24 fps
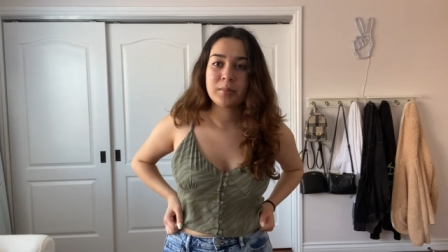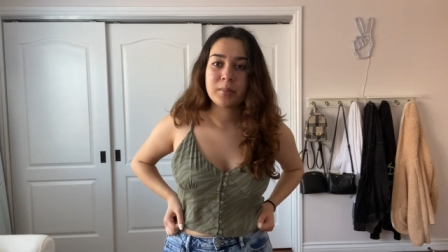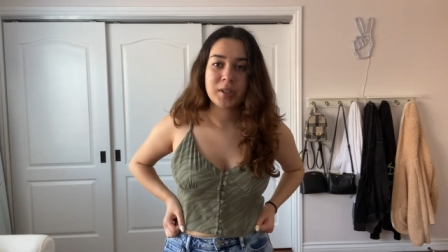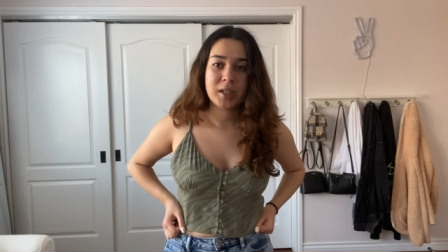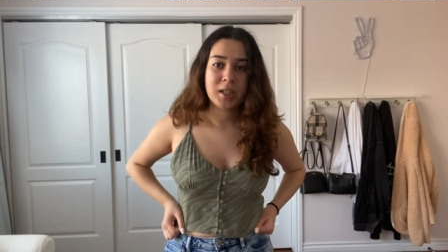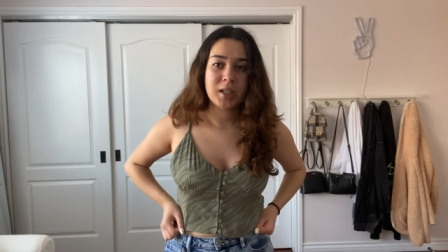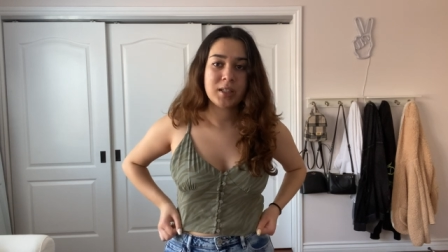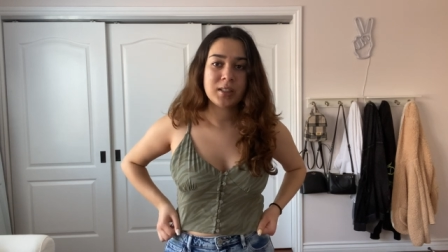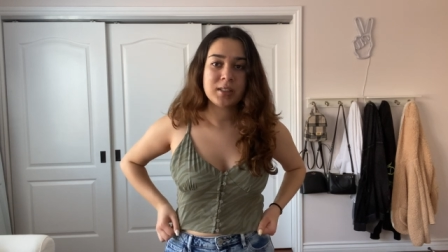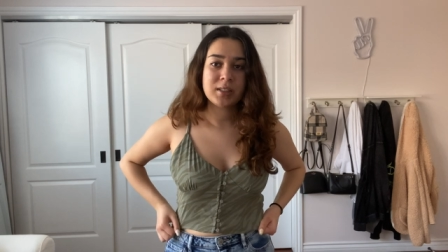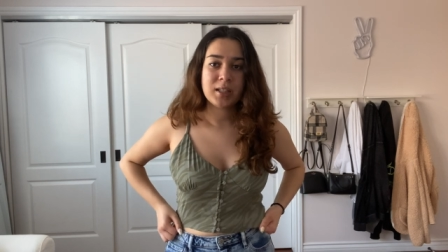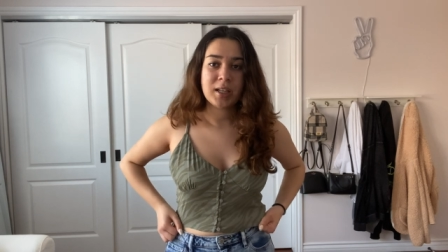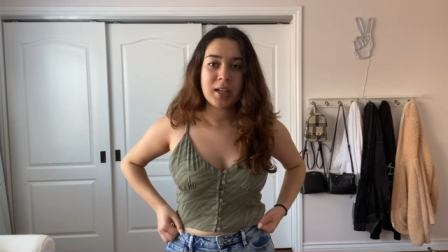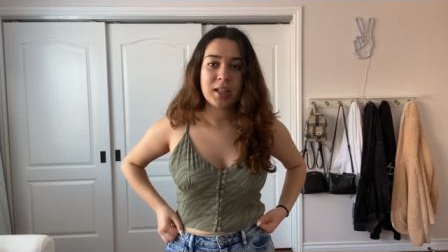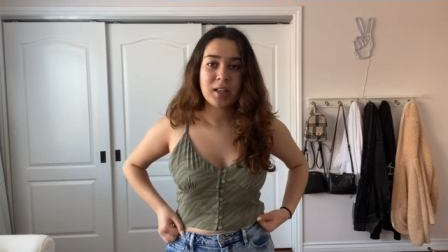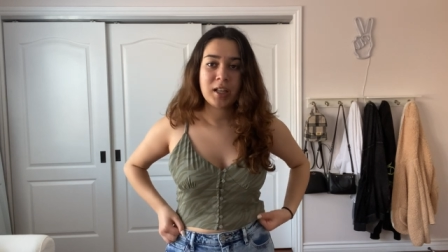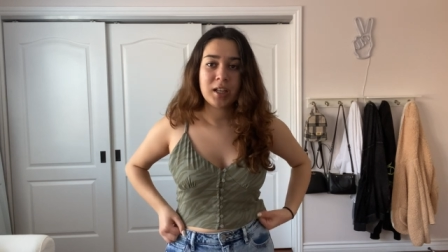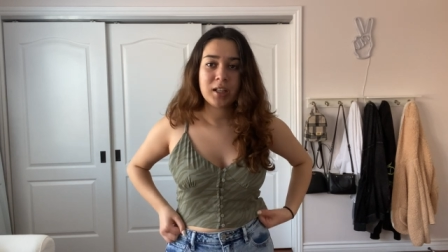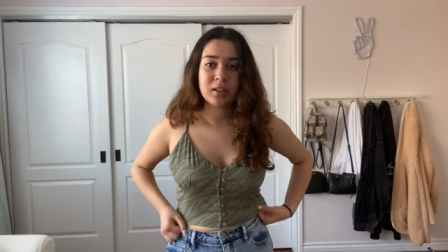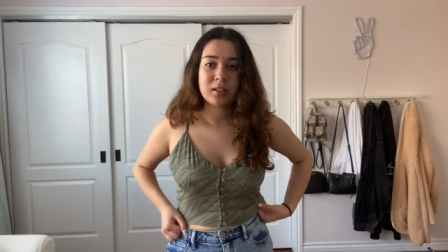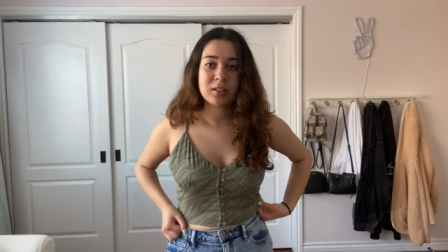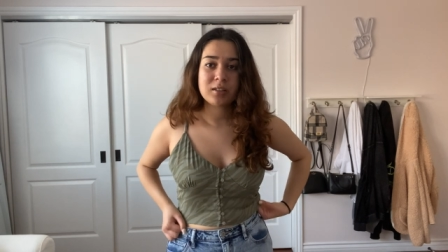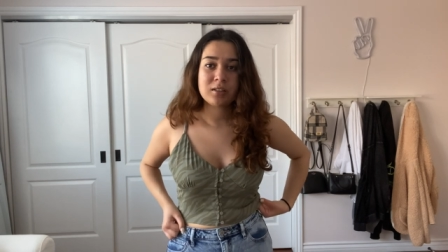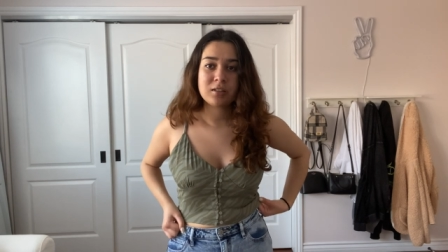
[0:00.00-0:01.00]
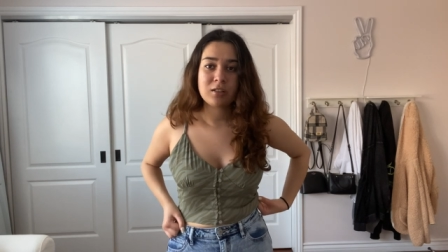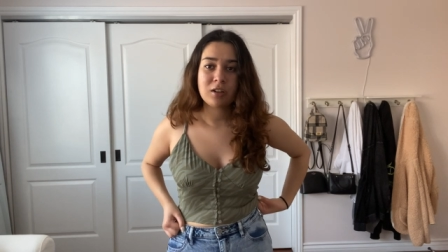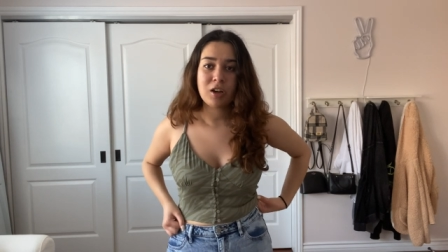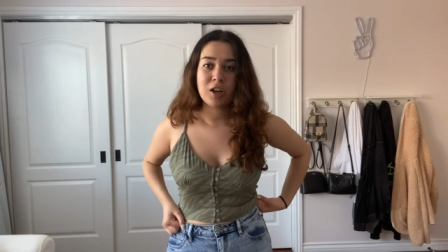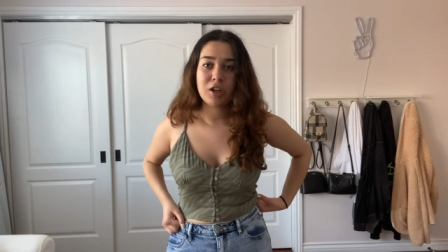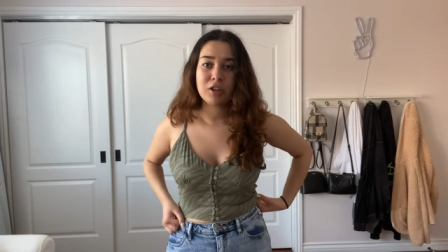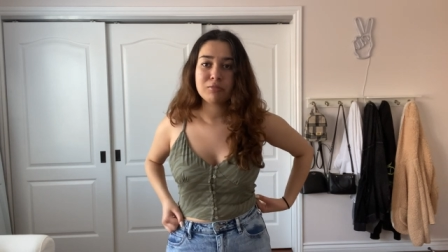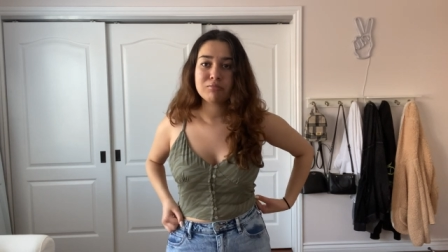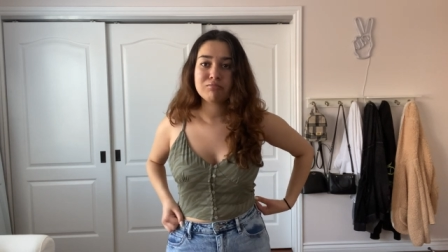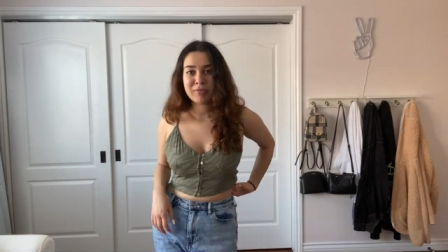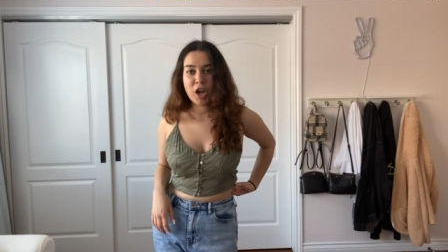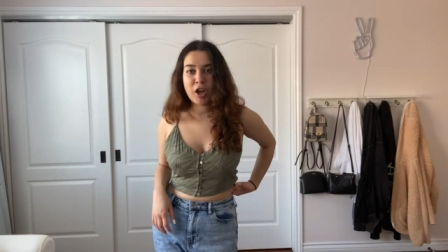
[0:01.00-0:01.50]
because I like this
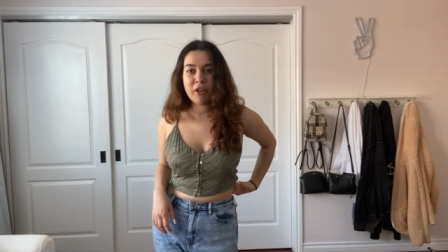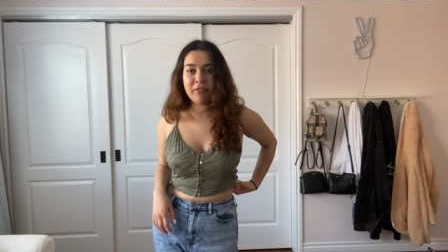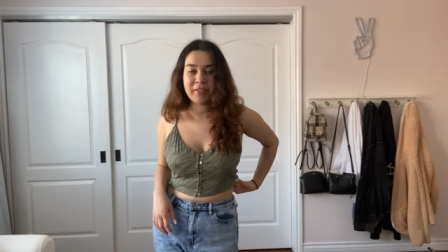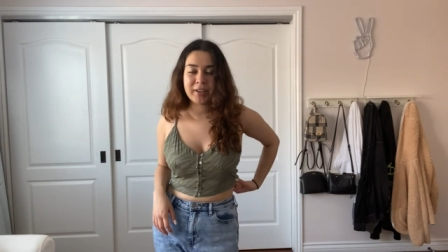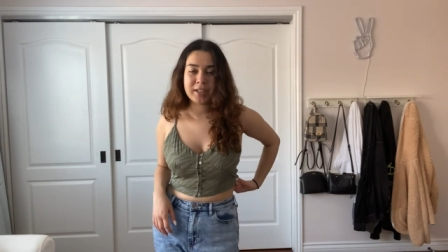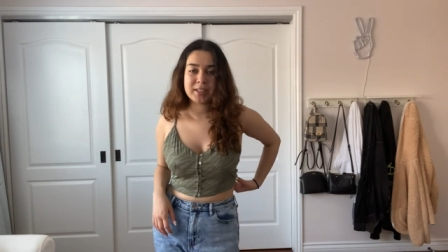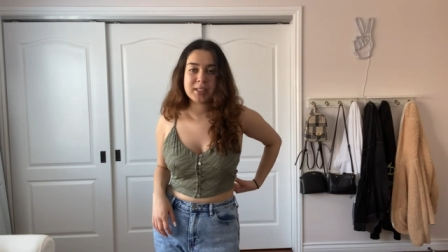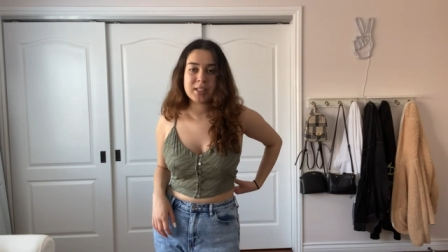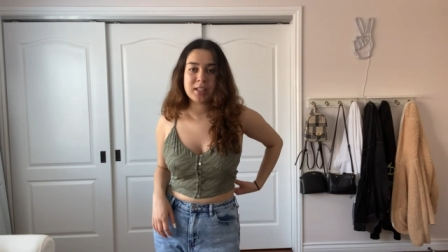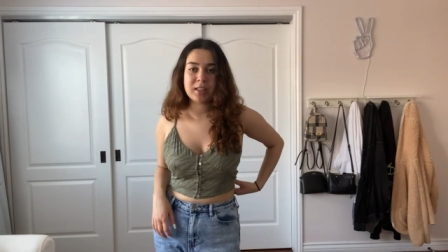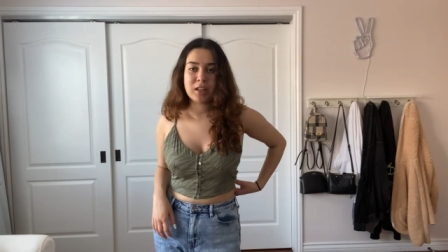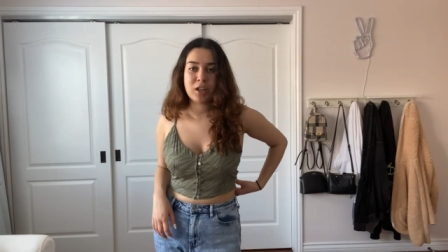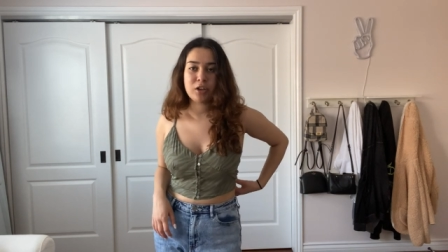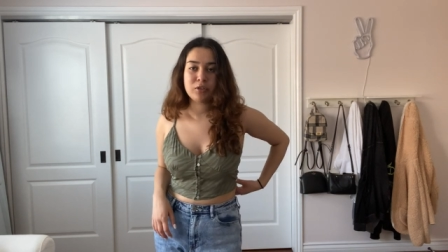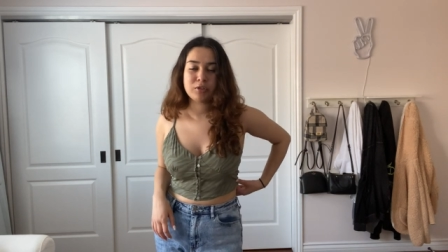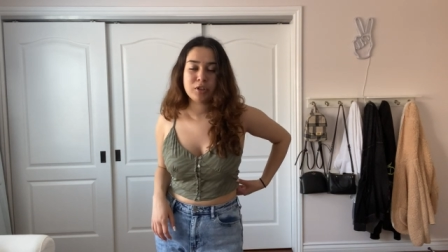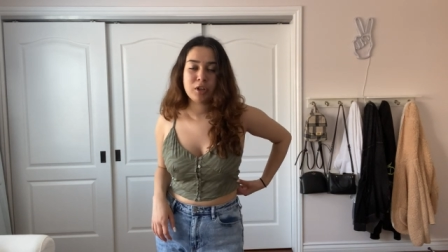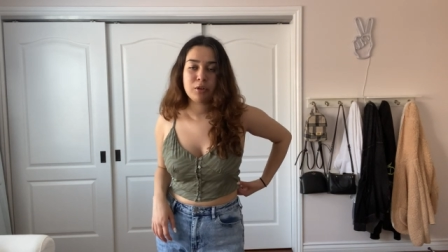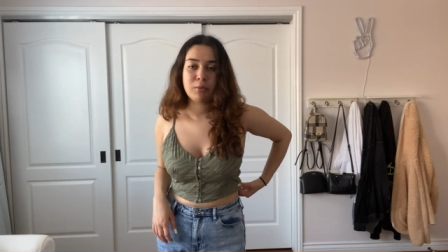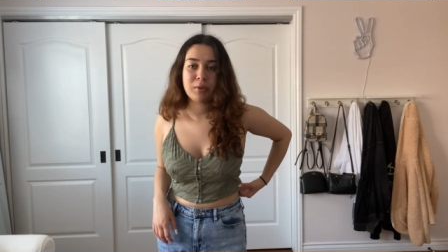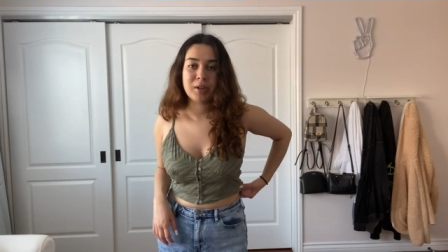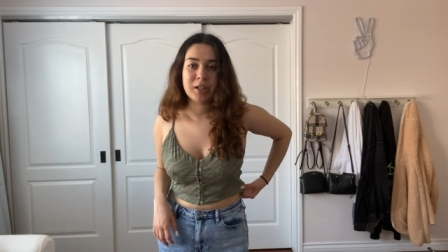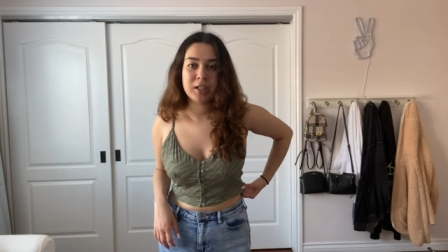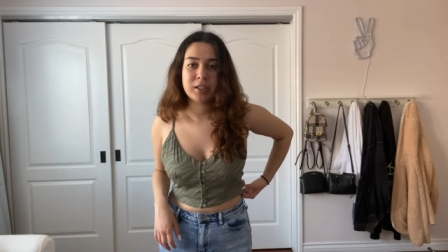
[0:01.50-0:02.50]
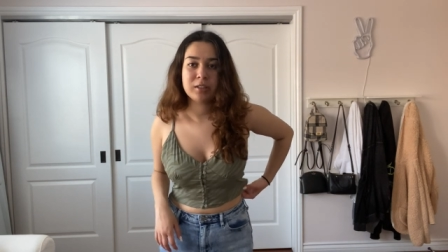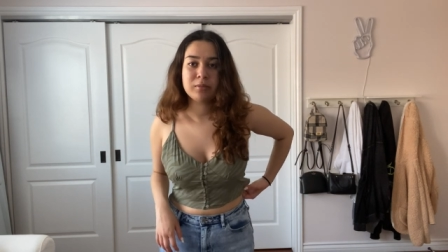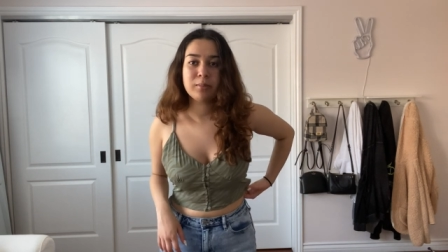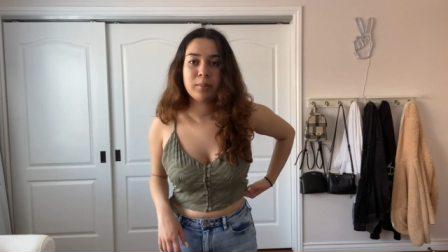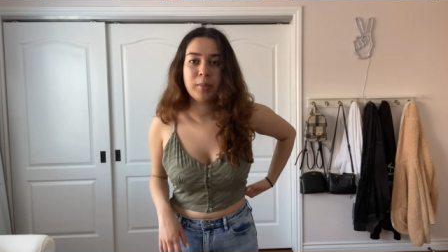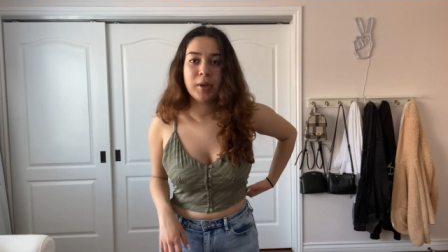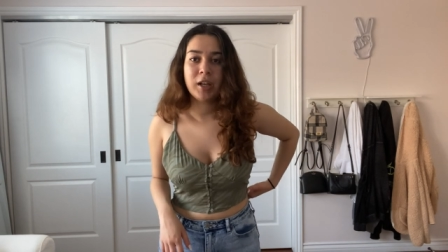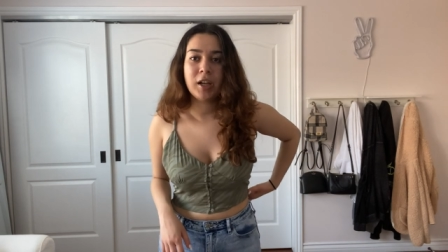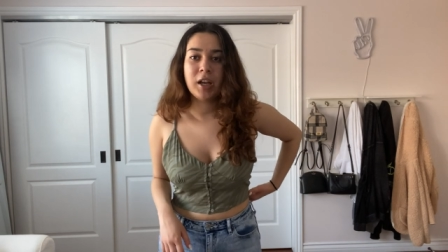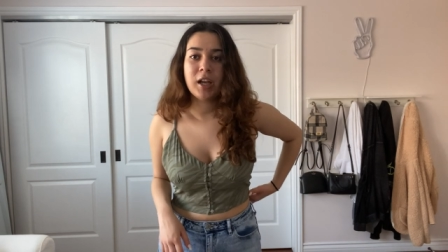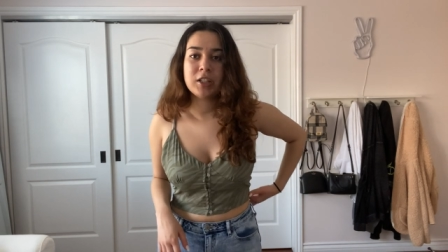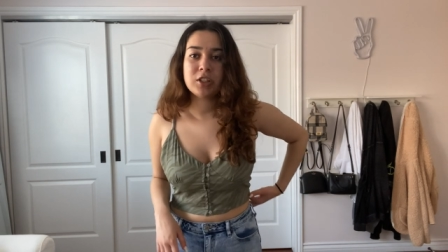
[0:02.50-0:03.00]
top. I'll fix it though, don't worry.
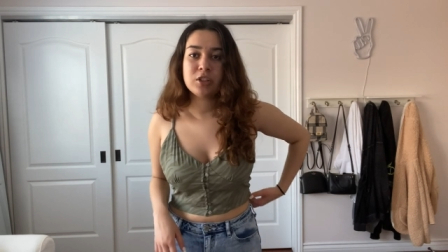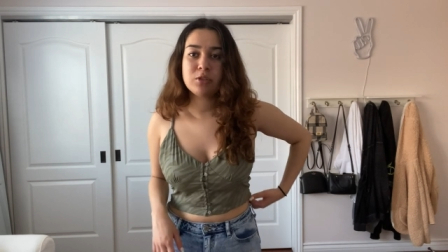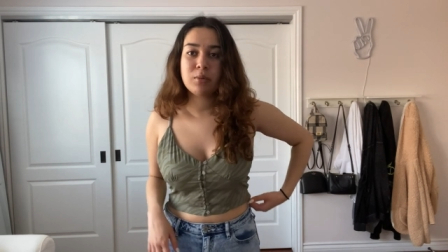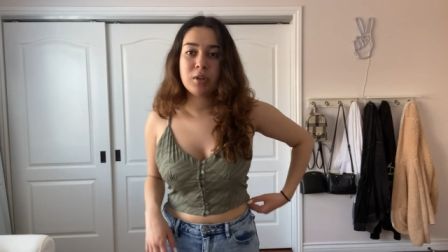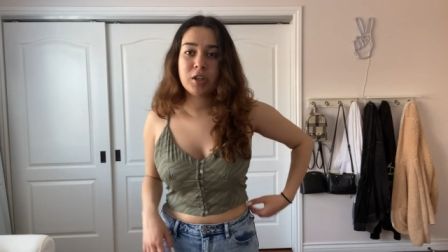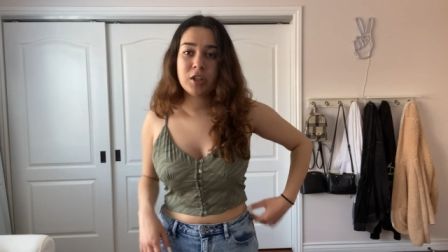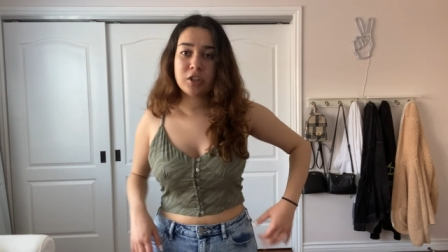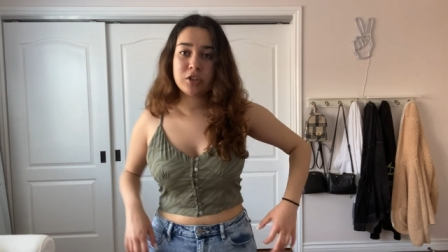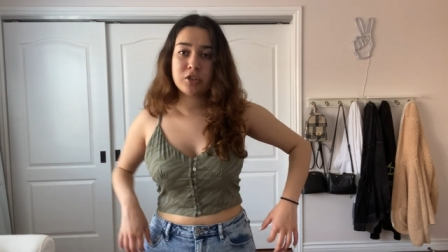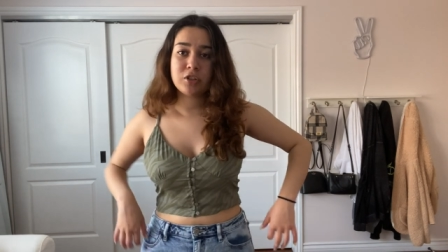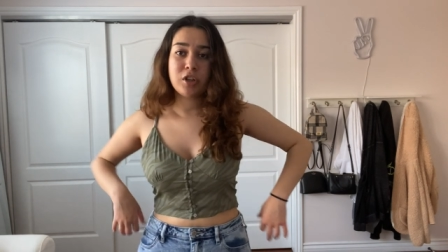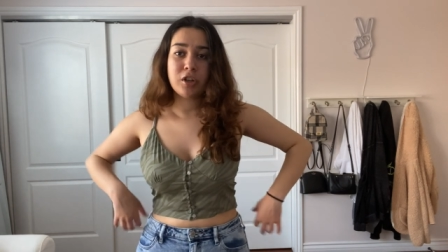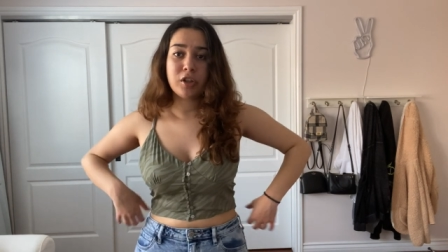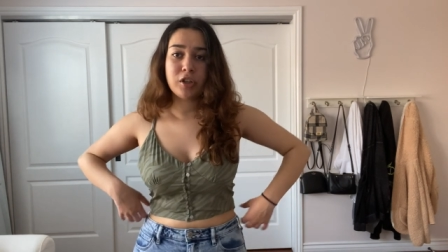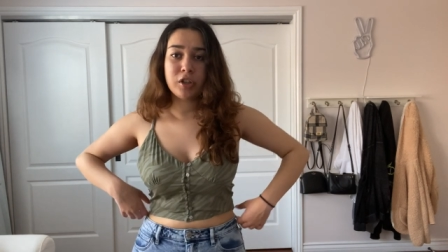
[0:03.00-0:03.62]
But I just want to show